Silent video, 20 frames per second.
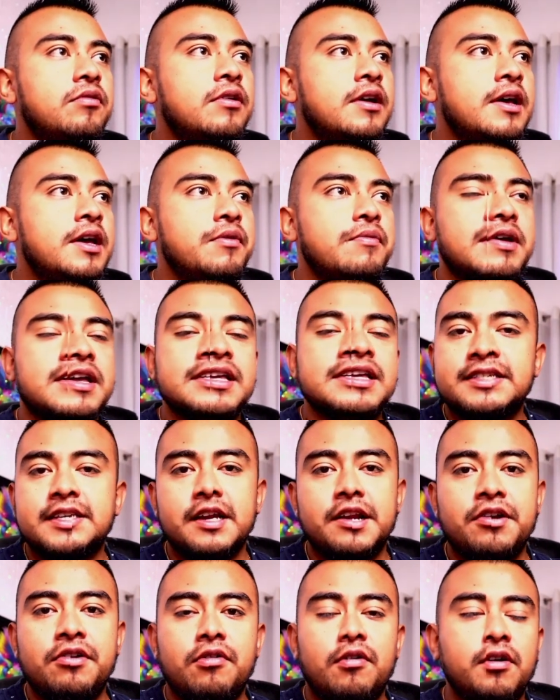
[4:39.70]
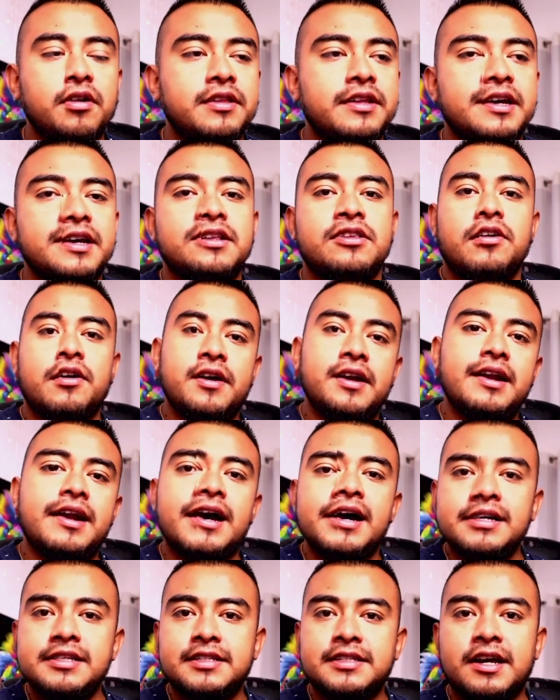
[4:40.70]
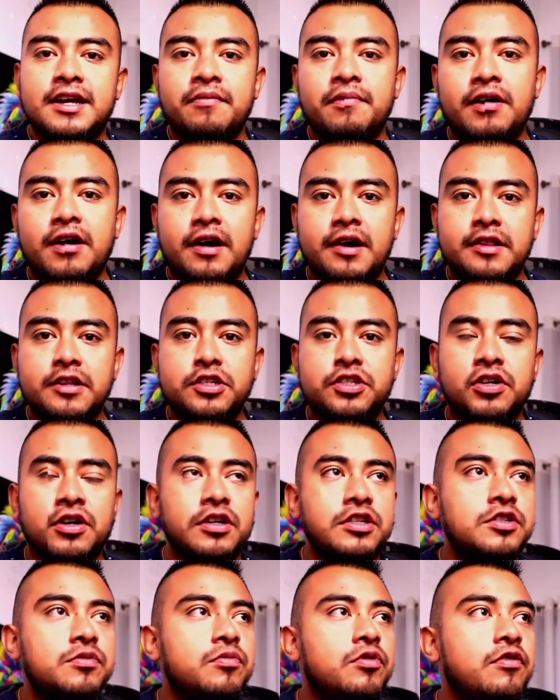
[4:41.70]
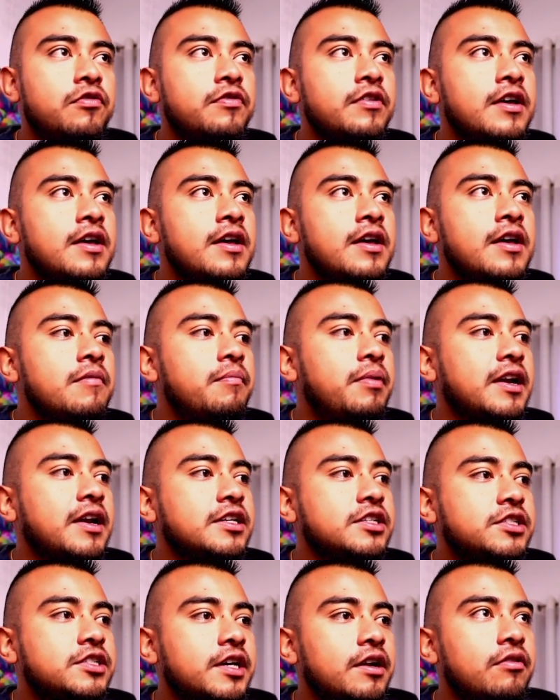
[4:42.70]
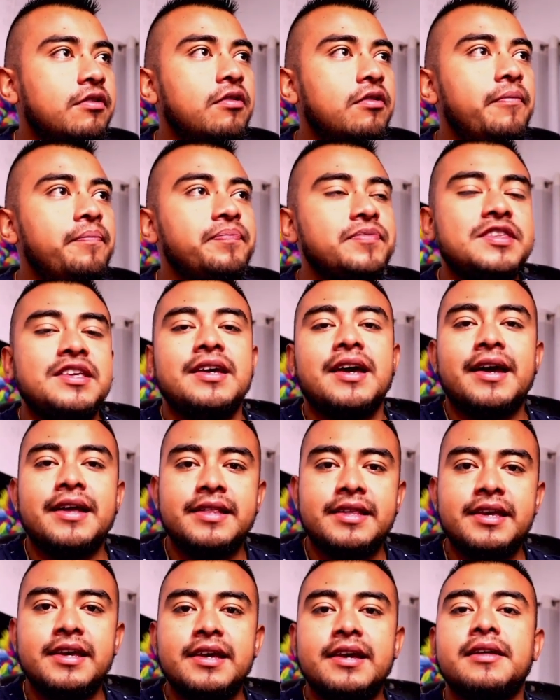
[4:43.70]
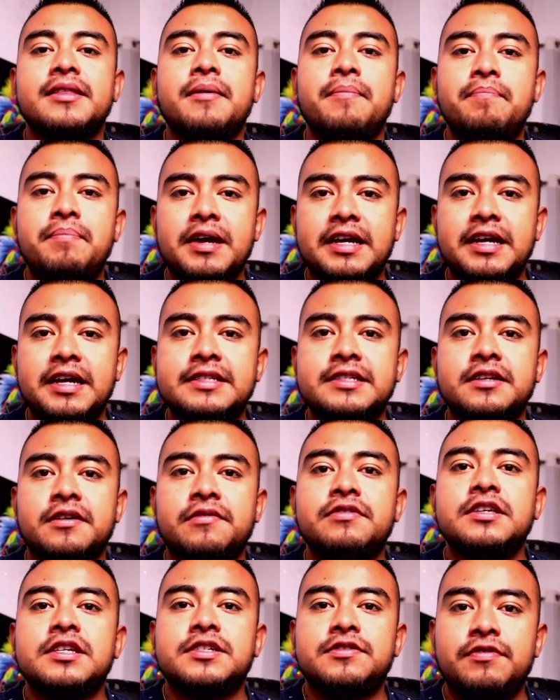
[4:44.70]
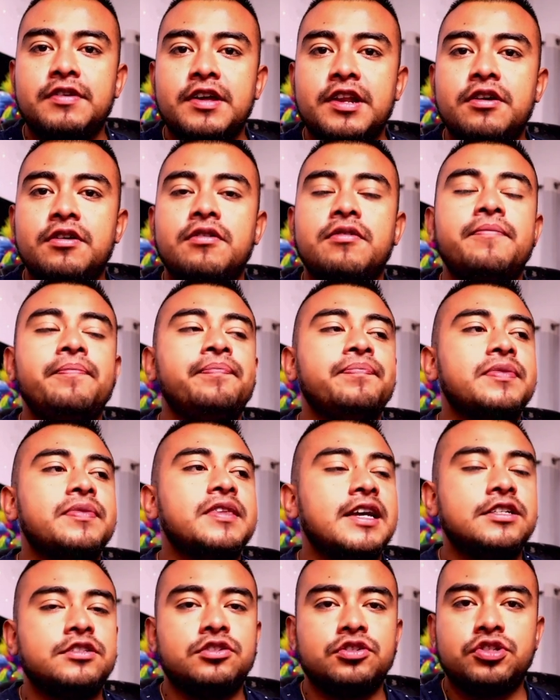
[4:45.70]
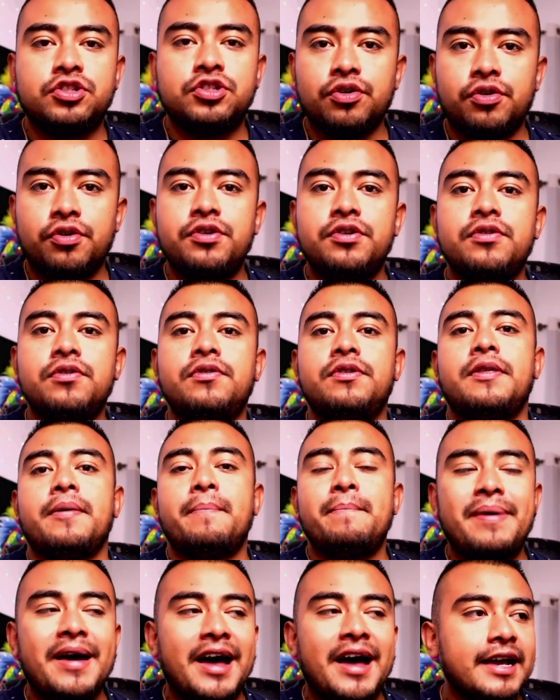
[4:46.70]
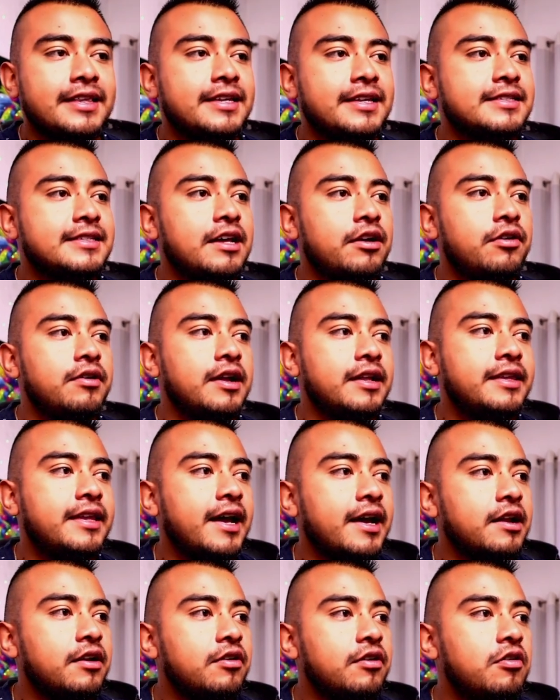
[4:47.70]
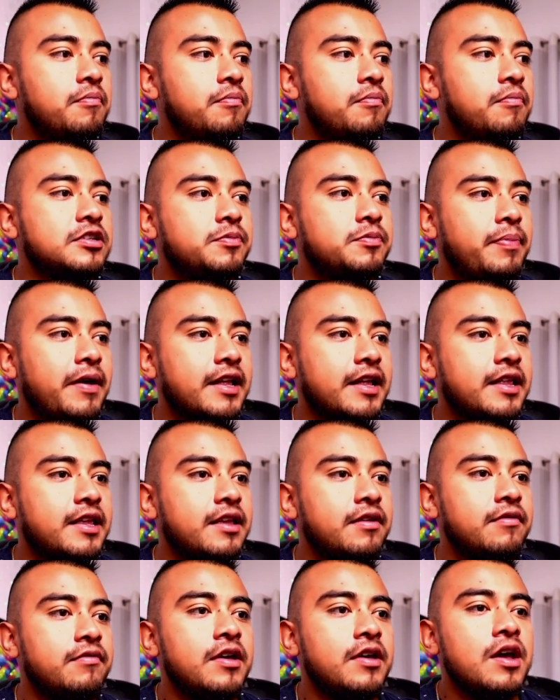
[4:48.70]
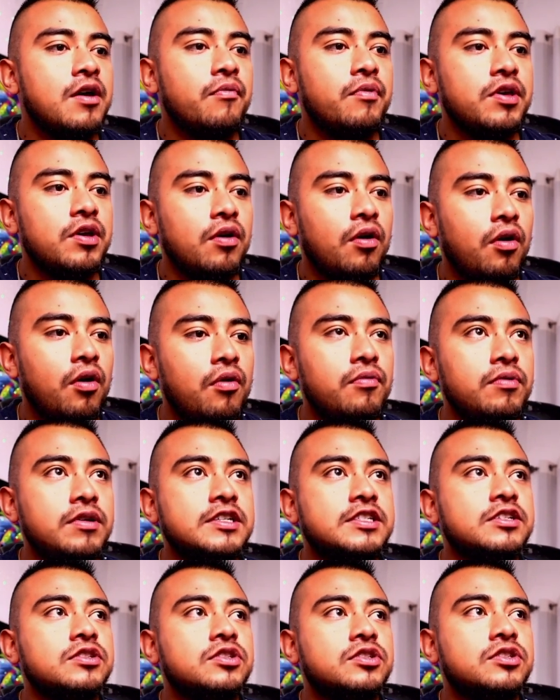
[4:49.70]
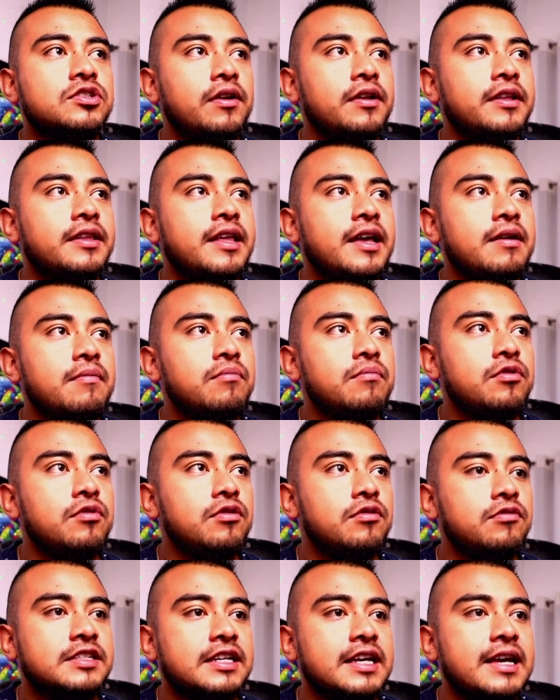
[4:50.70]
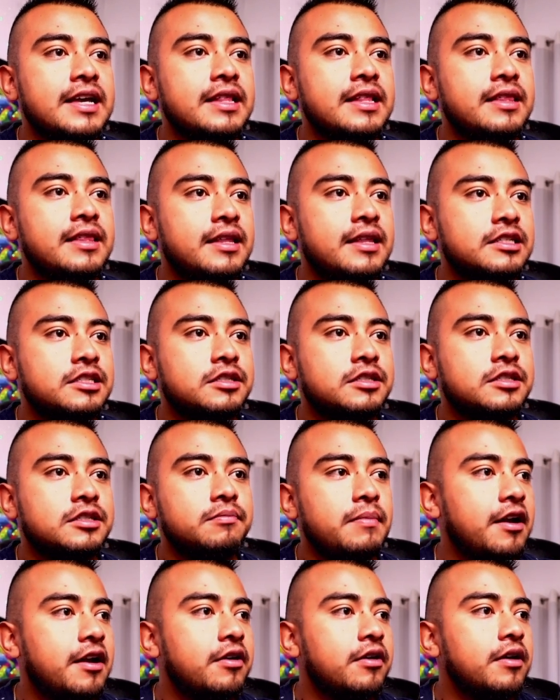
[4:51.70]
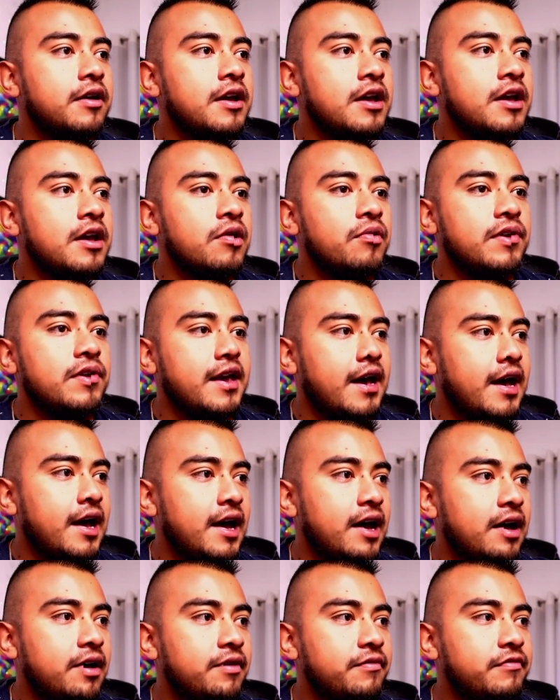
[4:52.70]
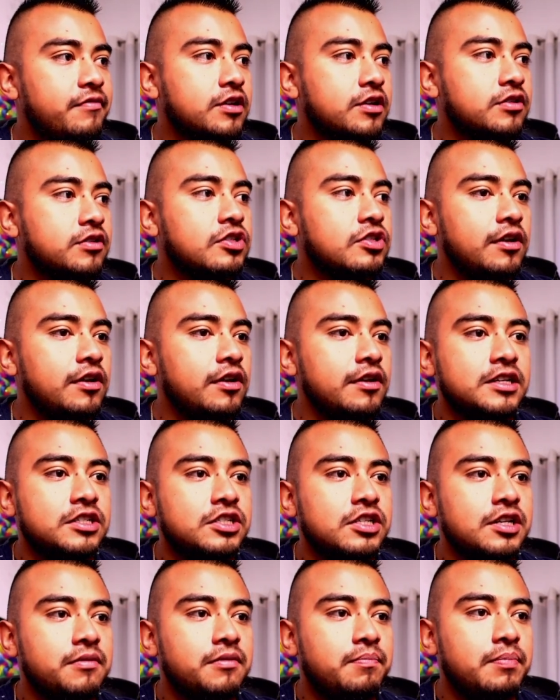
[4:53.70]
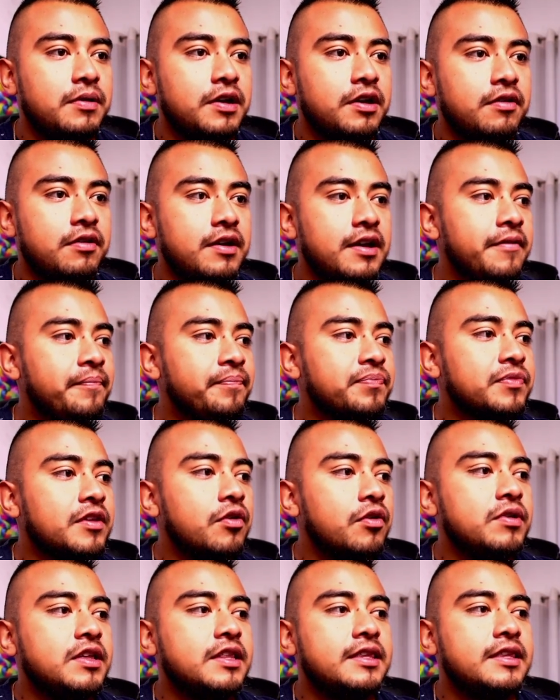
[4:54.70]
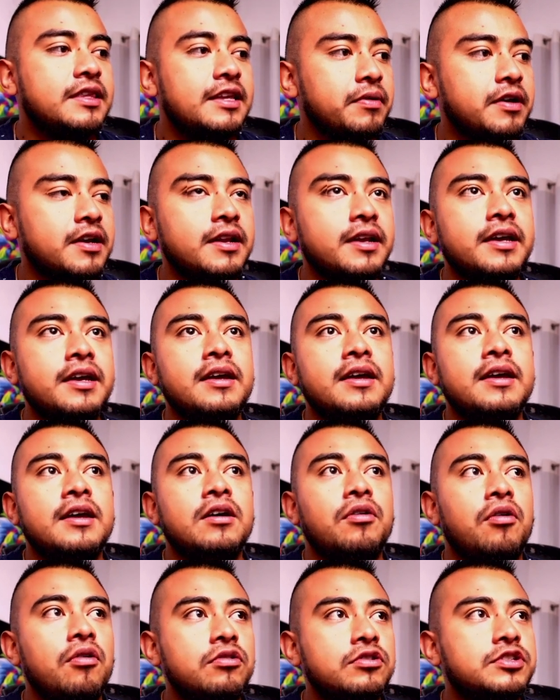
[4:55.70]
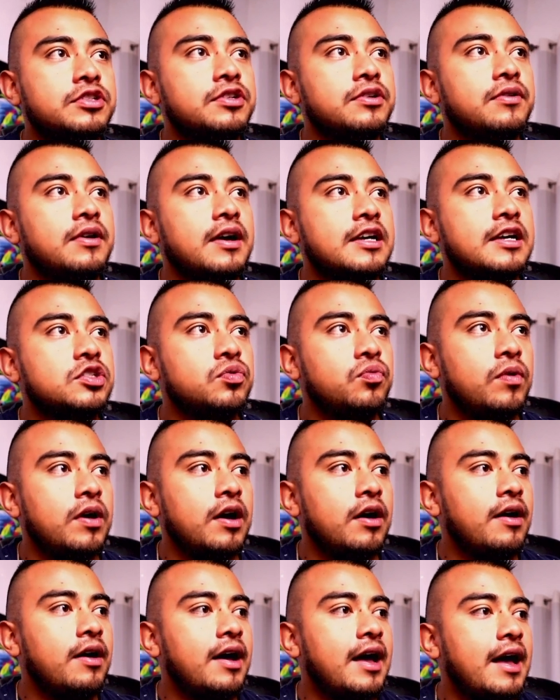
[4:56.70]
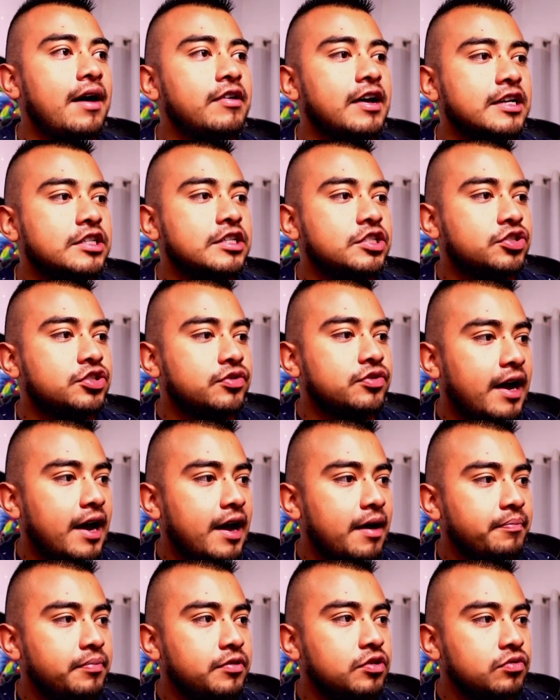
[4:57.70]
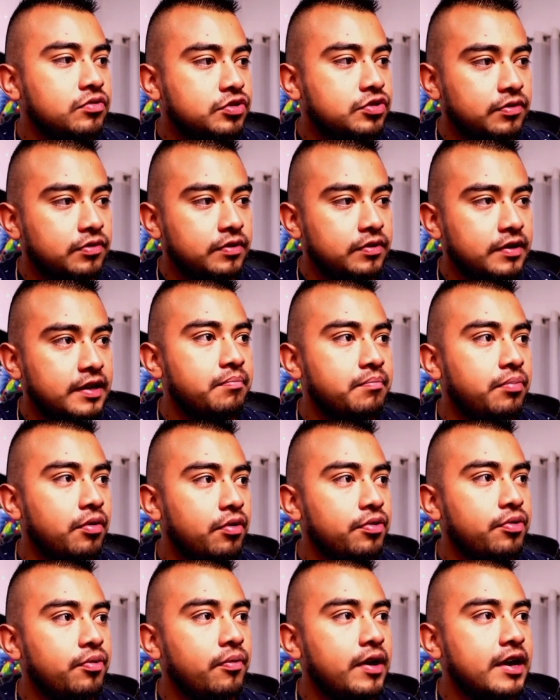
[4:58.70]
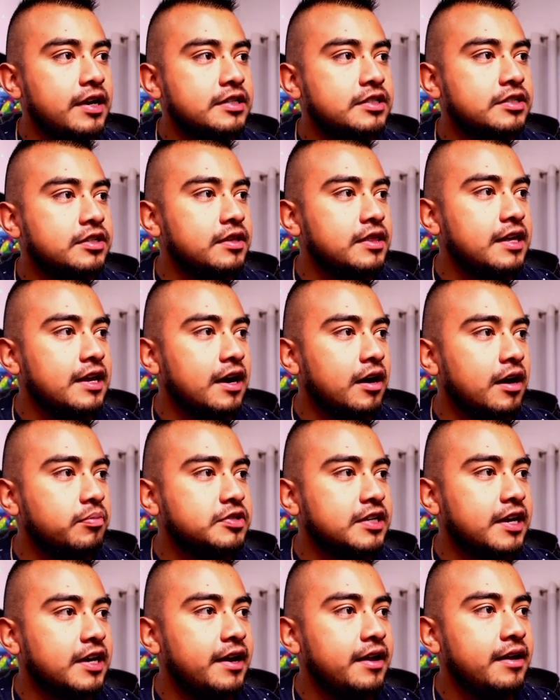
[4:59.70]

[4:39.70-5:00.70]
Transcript: We can sit here all day talking hindsight about how the charts move. But in general, the idea, the basis of this video is to show you the back test, that on a technical perspective, we always consolidate moves in this manner. We have the consolidation period. We typically also as well have a trap, usually both ways to the upside.